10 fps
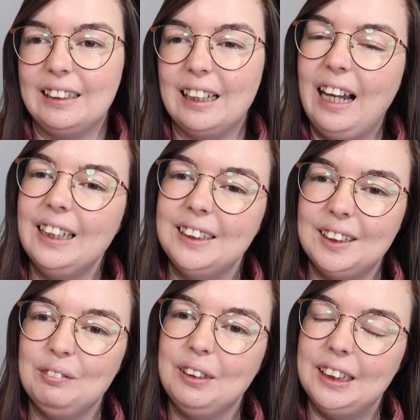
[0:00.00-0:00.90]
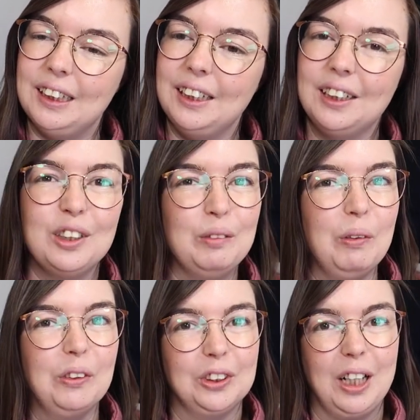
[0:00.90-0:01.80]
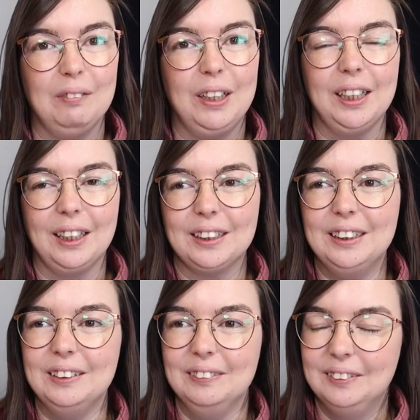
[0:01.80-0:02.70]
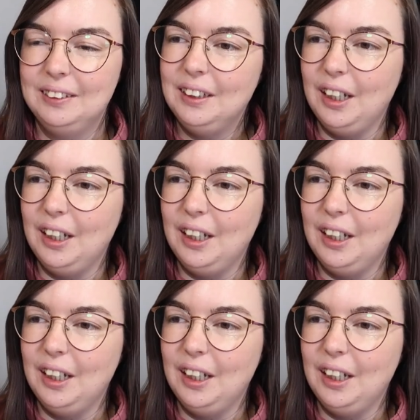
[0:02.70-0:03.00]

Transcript: the less stuff I take, the more traveling I can do.